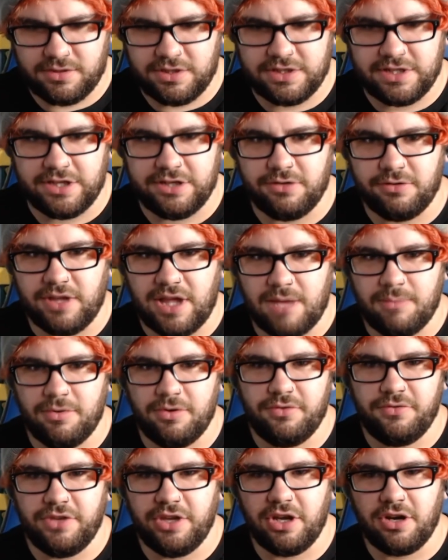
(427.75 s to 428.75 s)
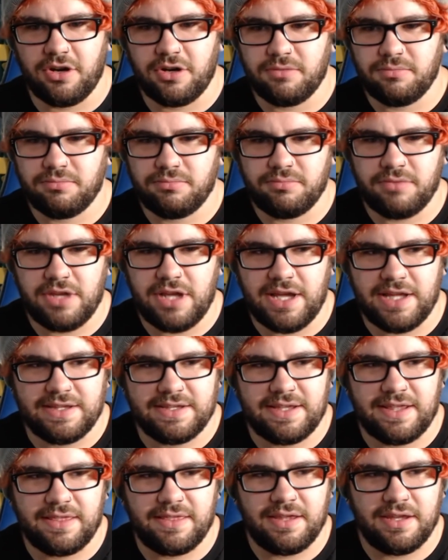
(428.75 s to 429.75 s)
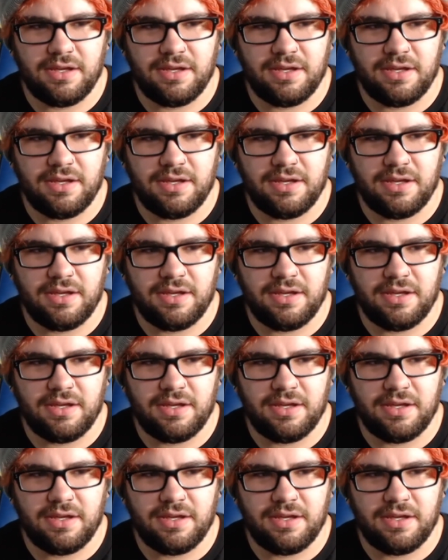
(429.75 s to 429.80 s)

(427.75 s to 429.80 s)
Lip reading: Labo VR headset